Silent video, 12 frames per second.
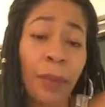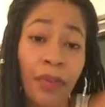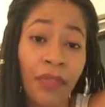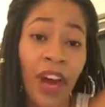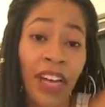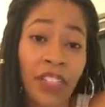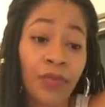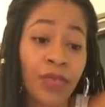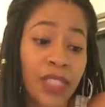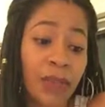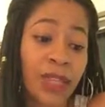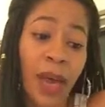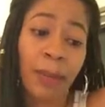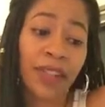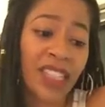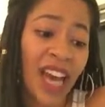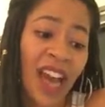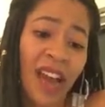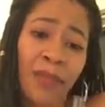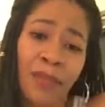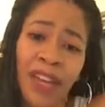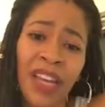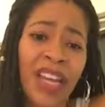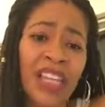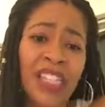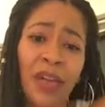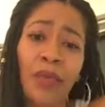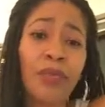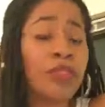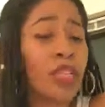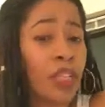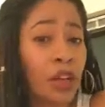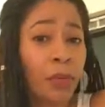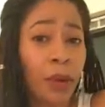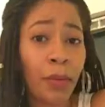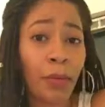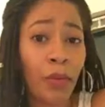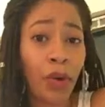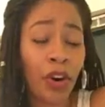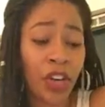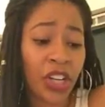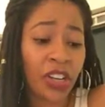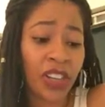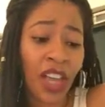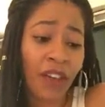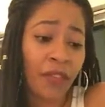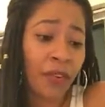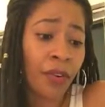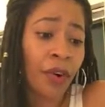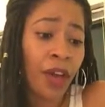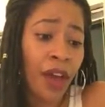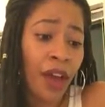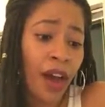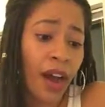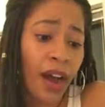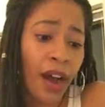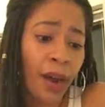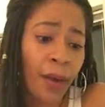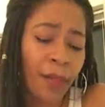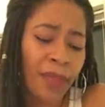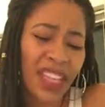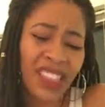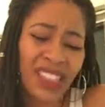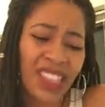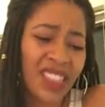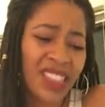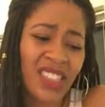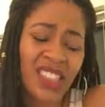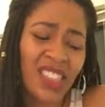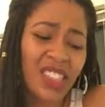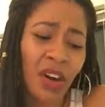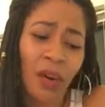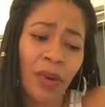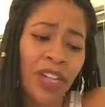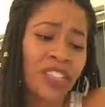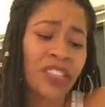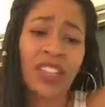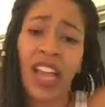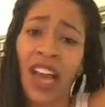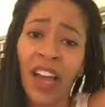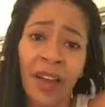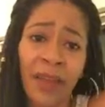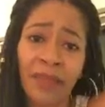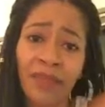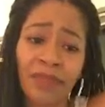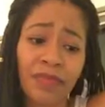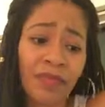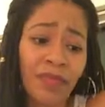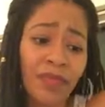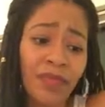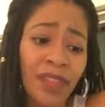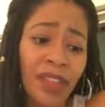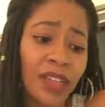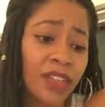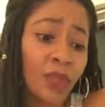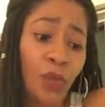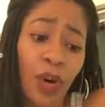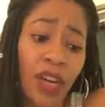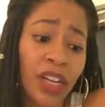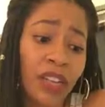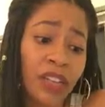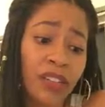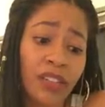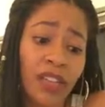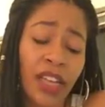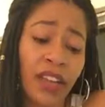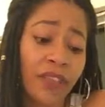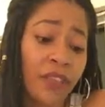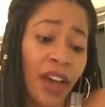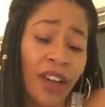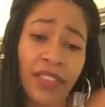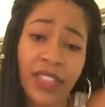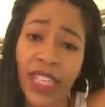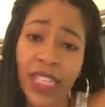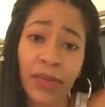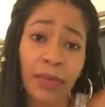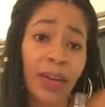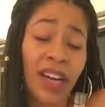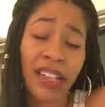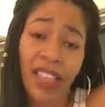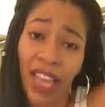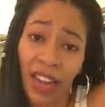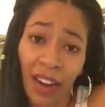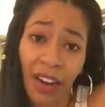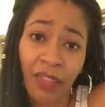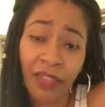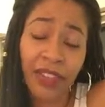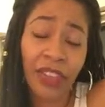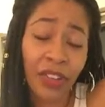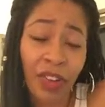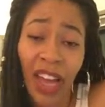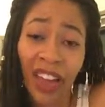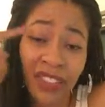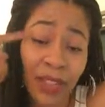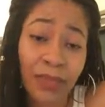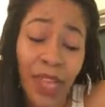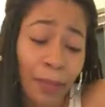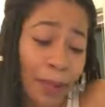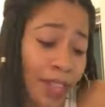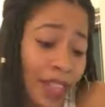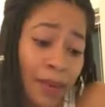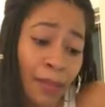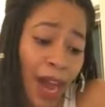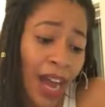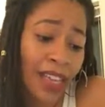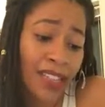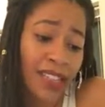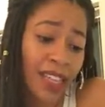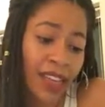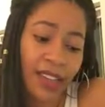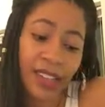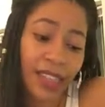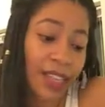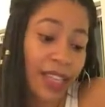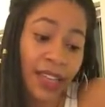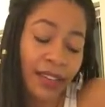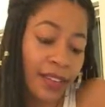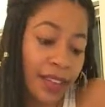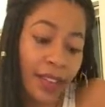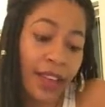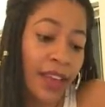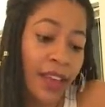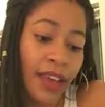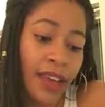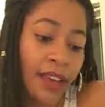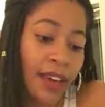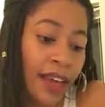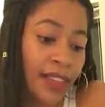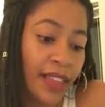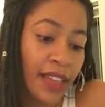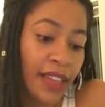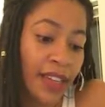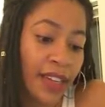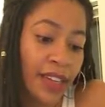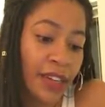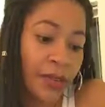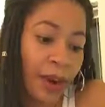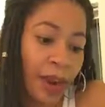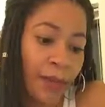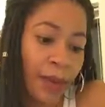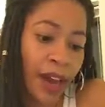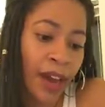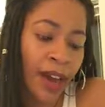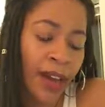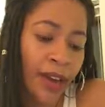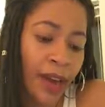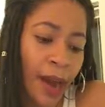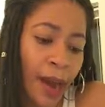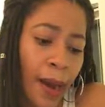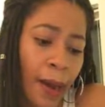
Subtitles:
provide you with some type of time, but someone who's a little bit more on your level, and just don't waste your time. One, if you having sex with him, cut that off so you can have some type of clear mindset, because clearly you're not thinking in your right mind.